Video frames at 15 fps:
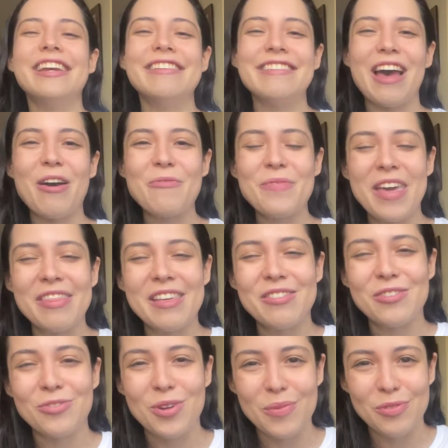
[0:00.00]
down in the
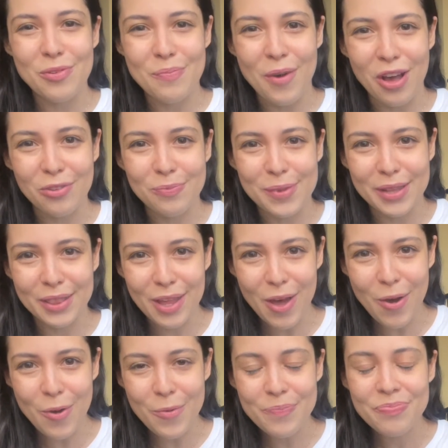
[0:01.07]
description box
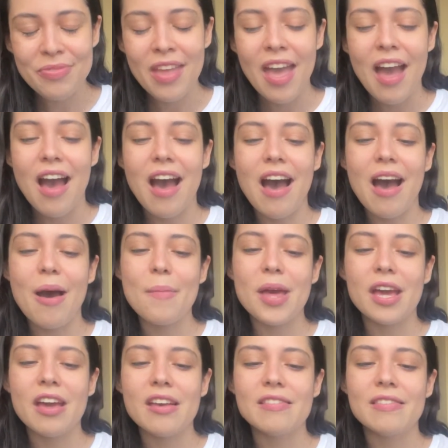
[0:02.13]
below,
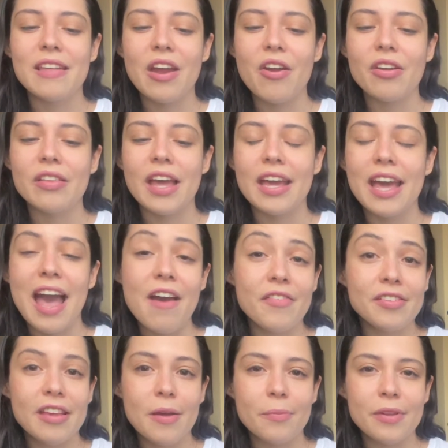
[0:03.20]
because they're like
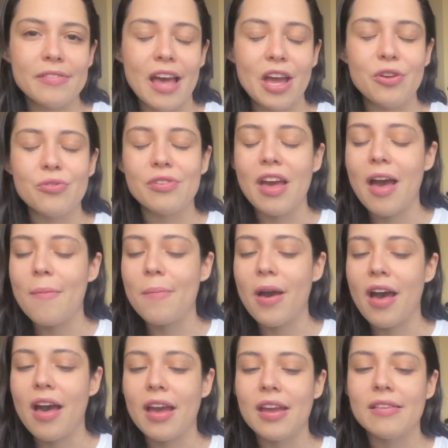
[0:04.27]
Canva templates. I use
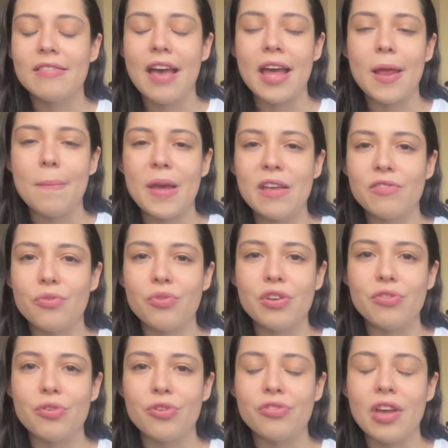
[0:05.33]
Canva. It's an amazing
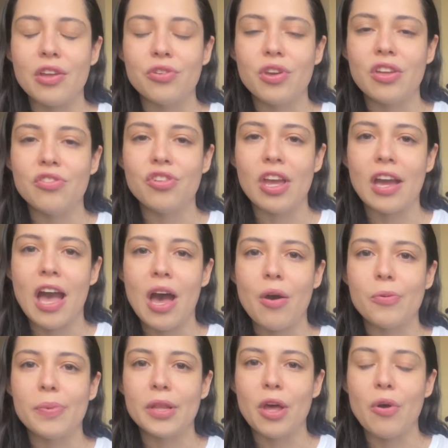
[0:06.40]
resource that you can check
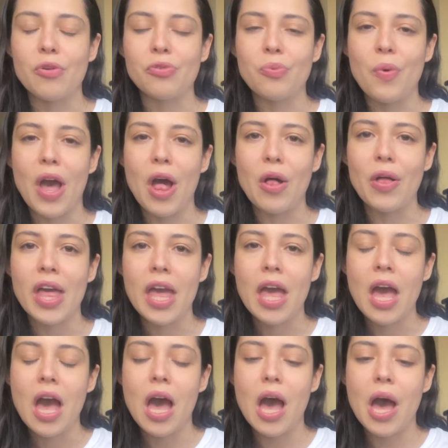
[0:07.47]
out below as well
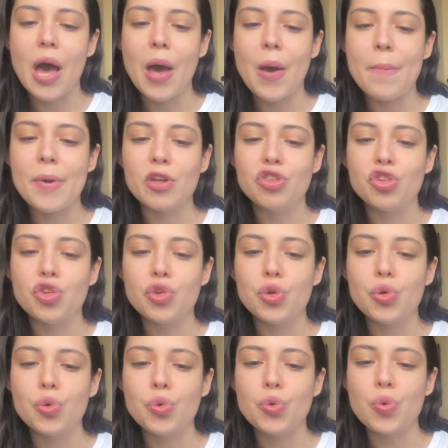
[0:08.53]

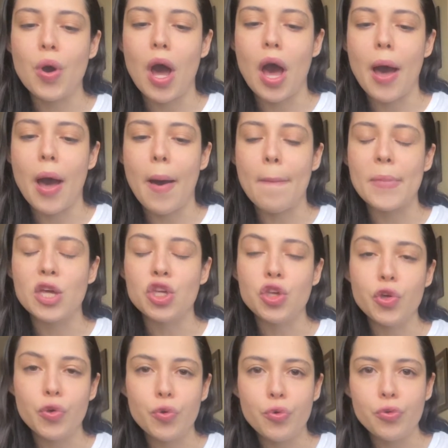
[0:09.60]
to
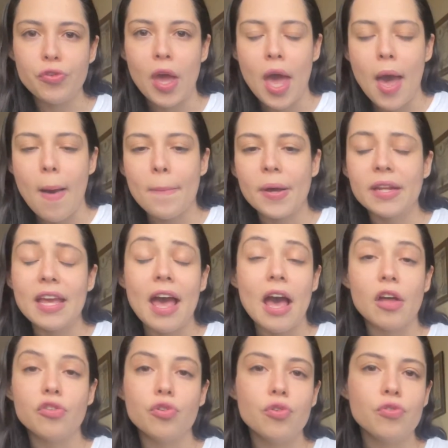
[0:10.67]
use. But
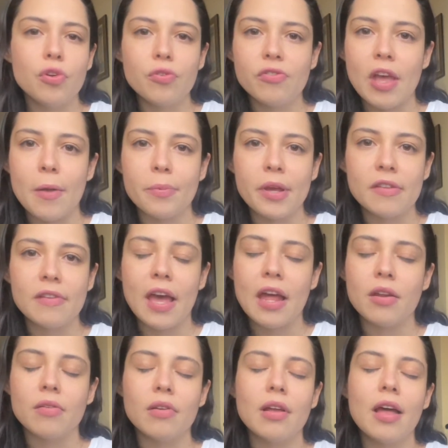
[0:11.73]
yeah, do those templates,
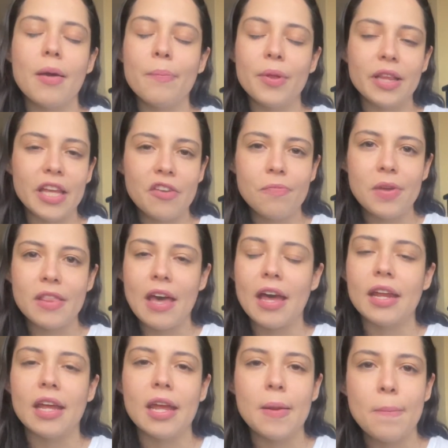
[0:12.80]
and believe me
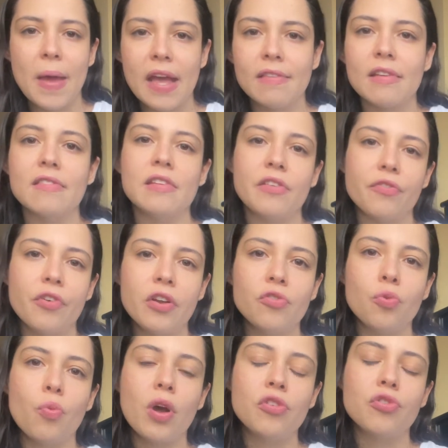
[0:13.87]
that it makes a
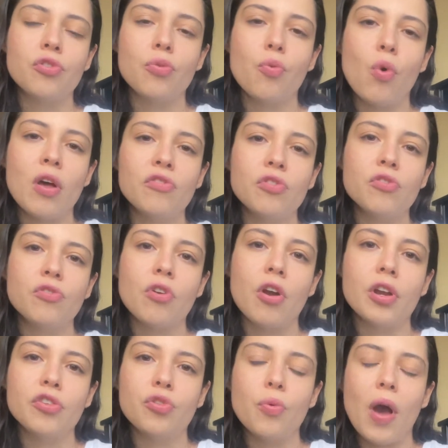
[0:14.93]
difference once you
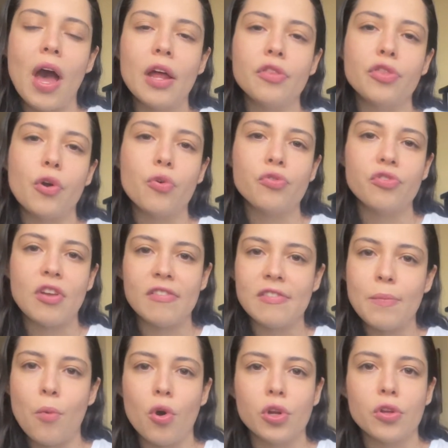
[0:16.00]
start to add those
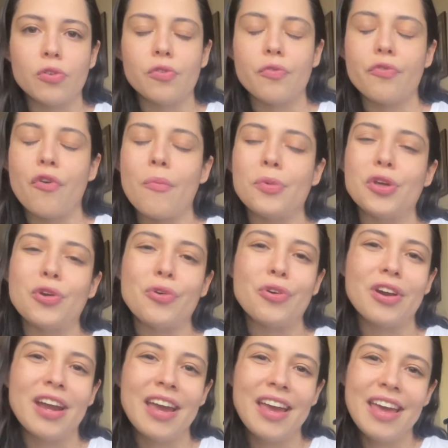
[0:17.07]
testimonials from
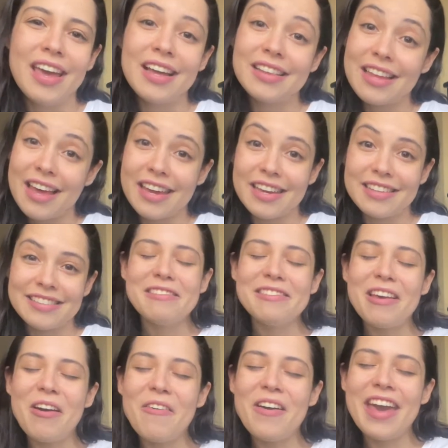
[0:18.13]
your clients.
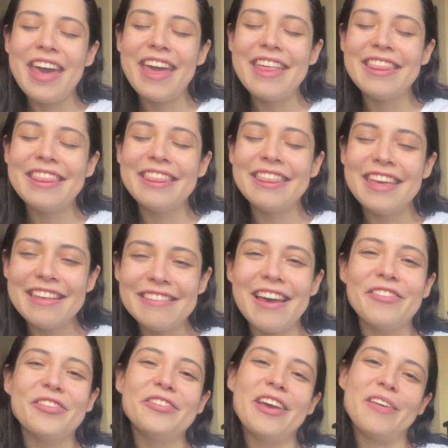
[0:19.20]
So in this
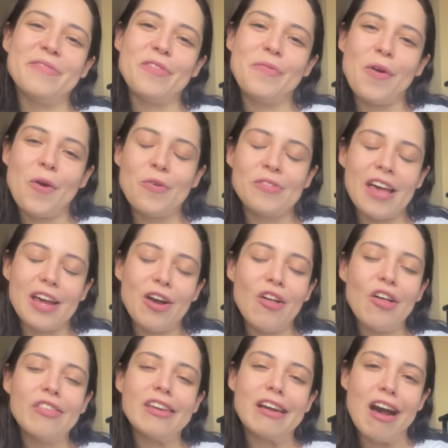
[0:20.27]
other type of post, I
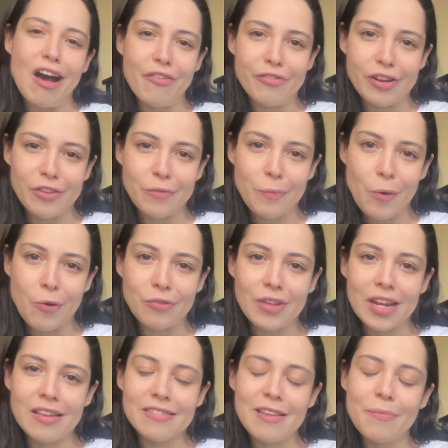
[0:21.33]
call it the confidence post,
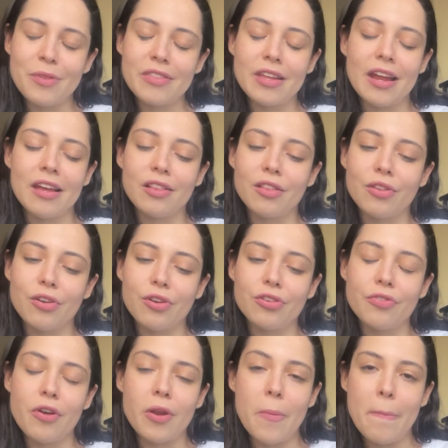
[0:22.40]
and it's something that I
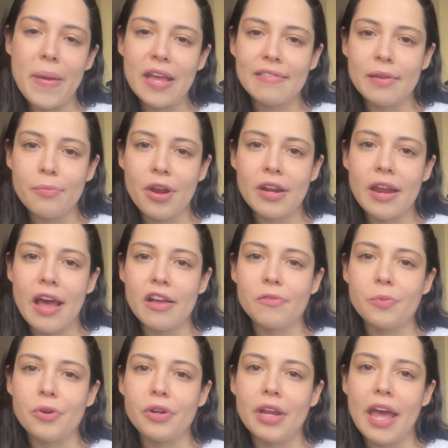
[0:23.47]
learned from an amazing branding
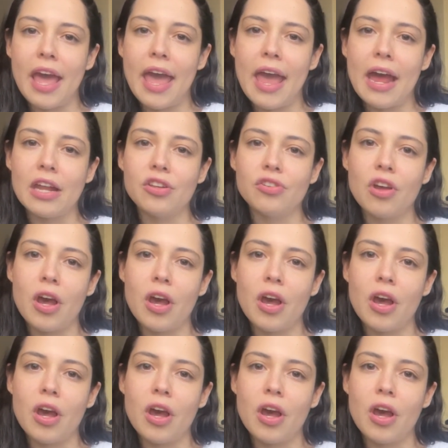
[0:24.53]
expert, and